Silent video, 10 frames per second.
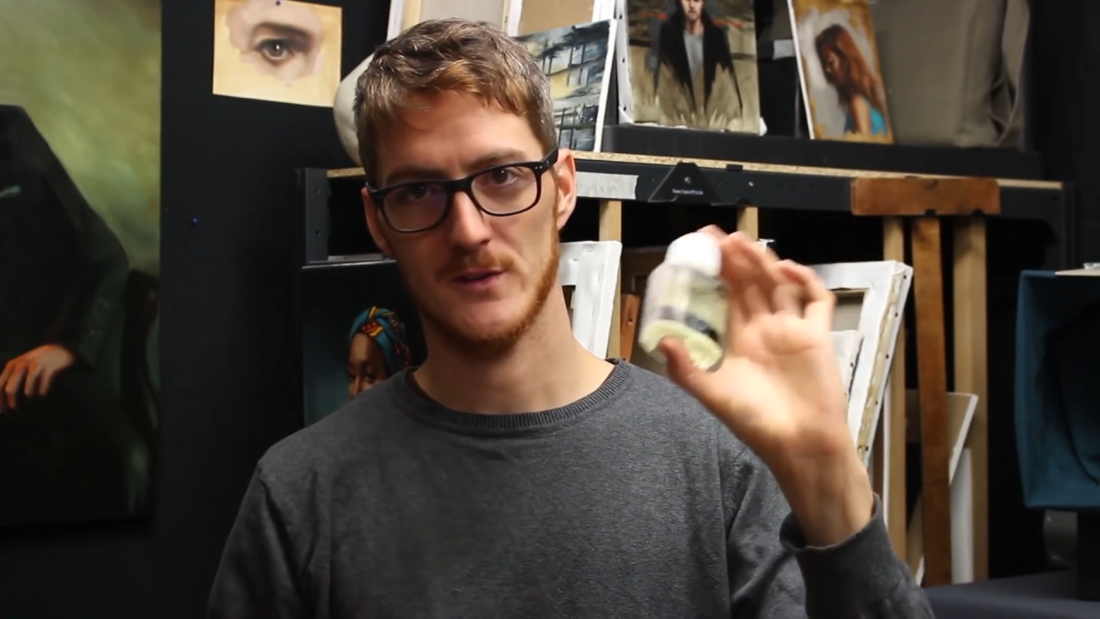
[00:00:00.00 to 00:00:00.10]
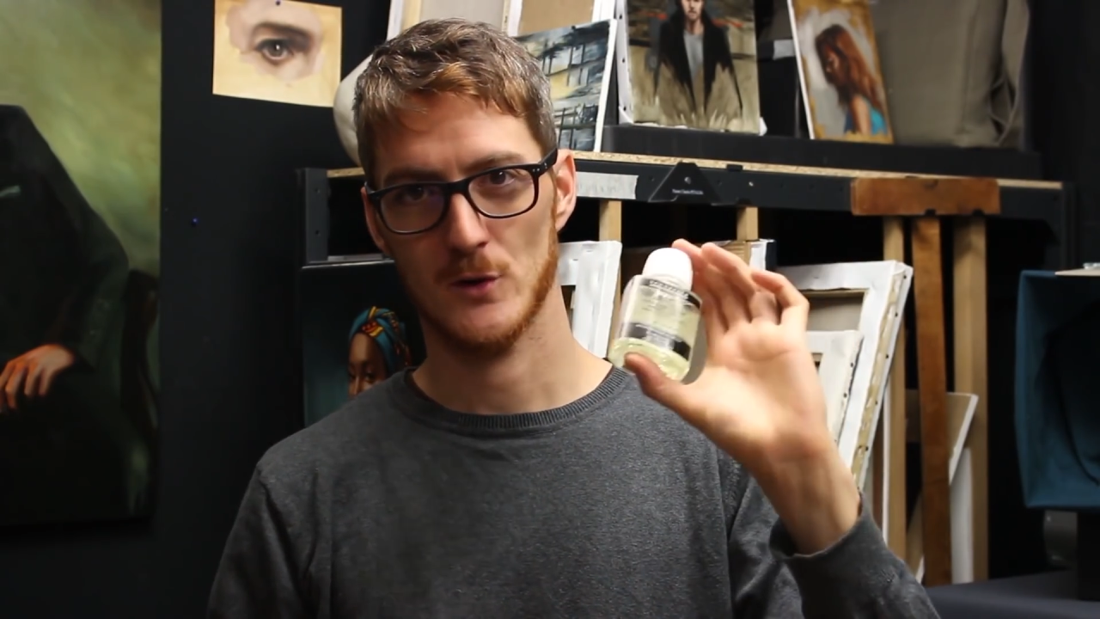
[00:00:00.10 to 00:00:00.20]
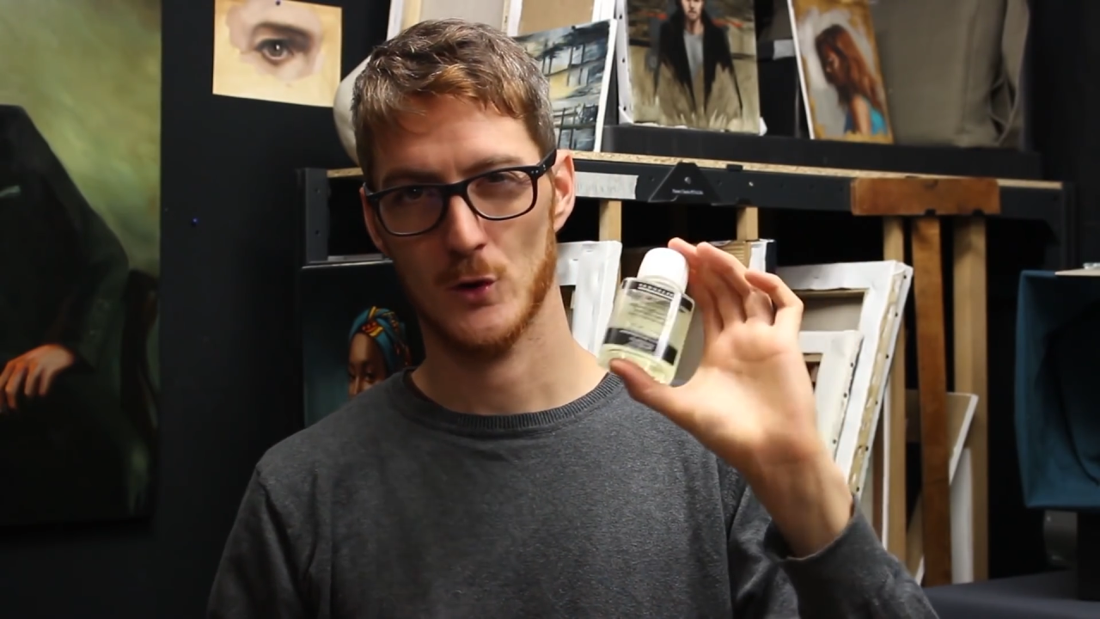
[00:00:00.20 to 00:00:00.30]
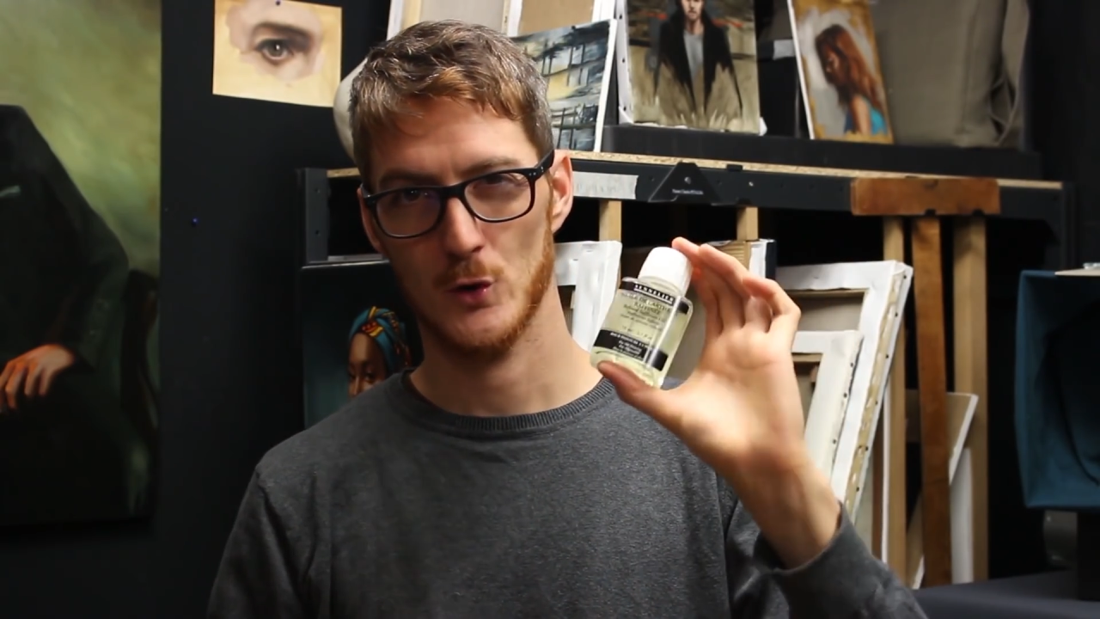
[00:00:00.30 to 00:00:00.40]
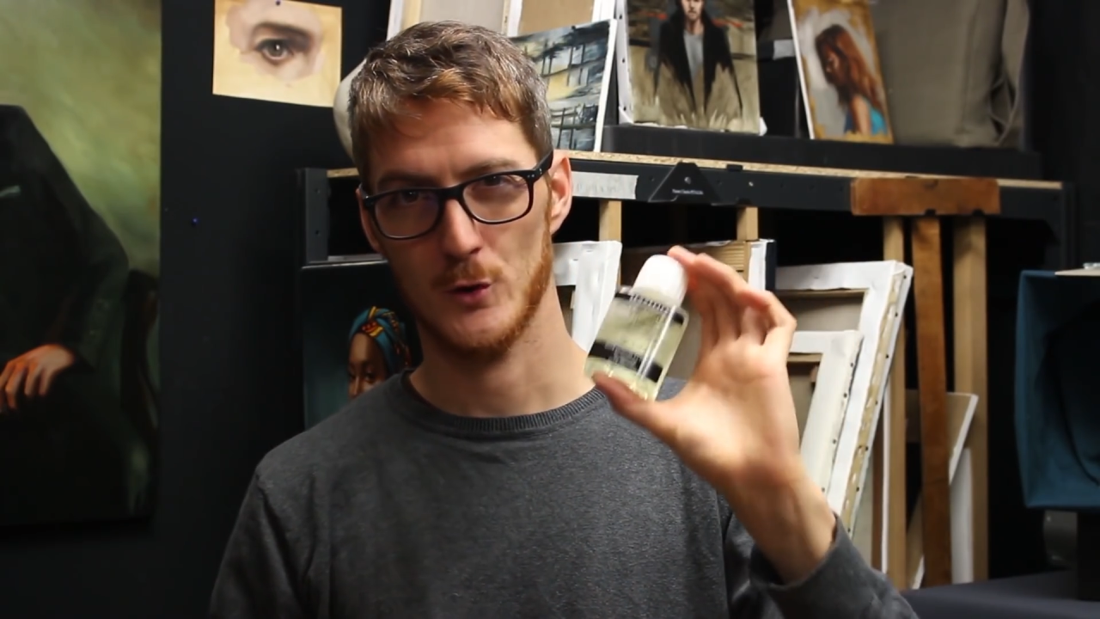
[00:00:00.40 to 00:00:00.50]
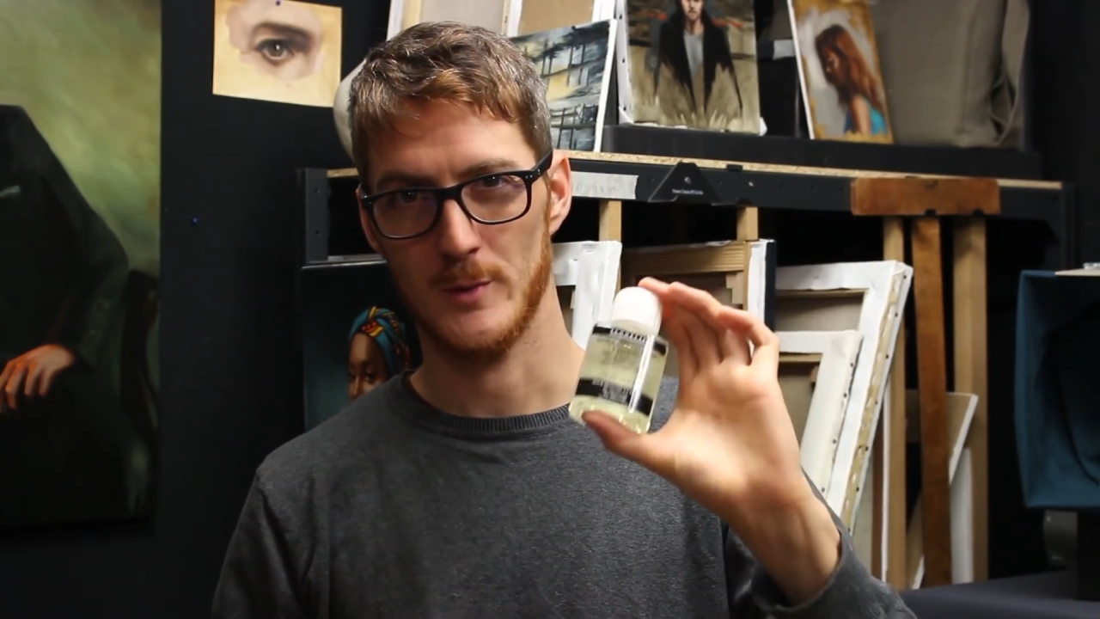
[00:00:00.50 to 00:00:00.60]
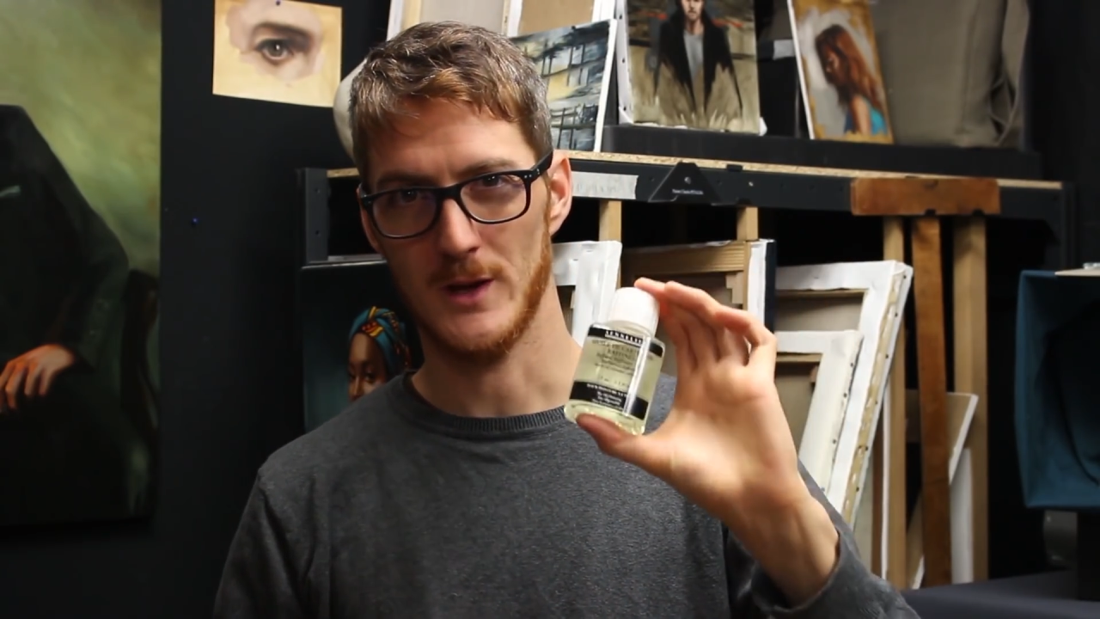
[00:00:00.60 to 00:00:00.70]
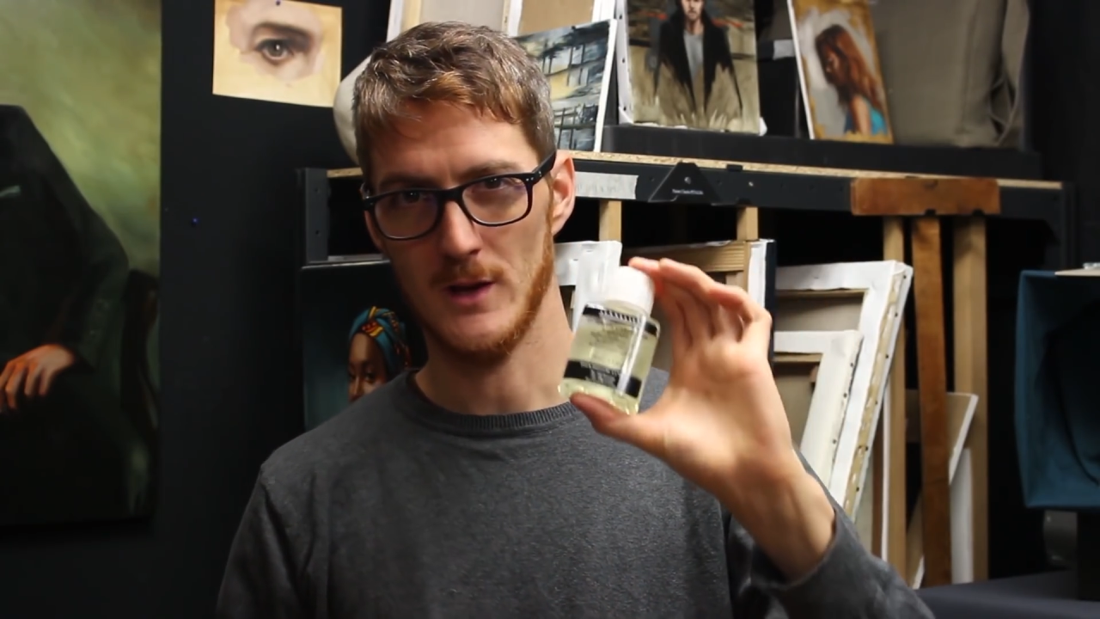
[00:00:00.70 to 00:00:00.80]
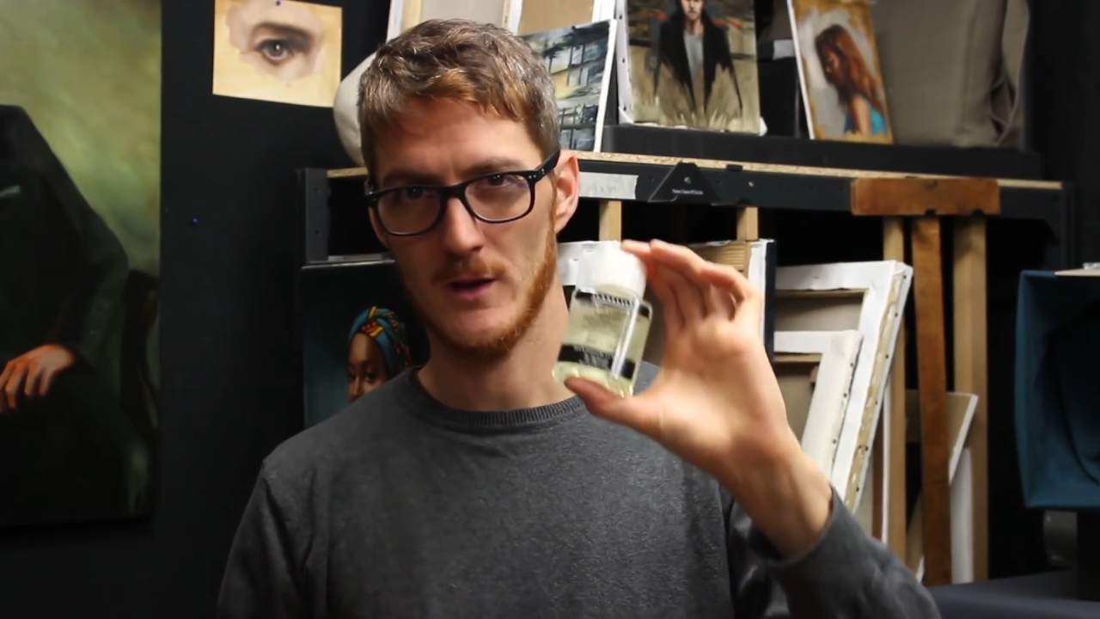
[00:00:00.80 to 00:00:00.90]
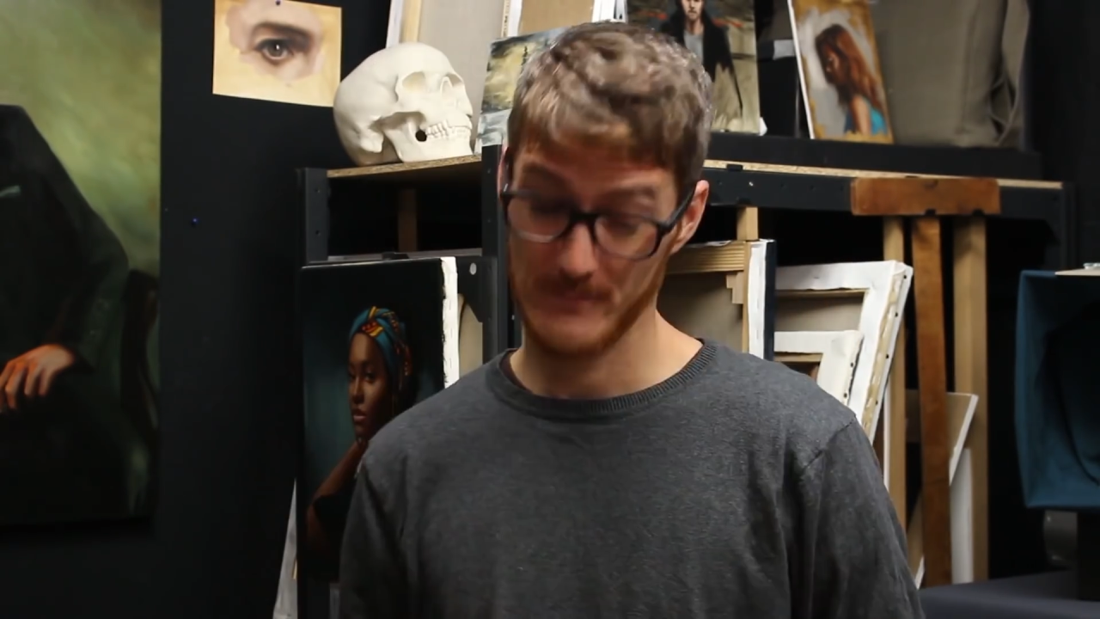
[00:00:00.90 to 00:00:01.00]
could be.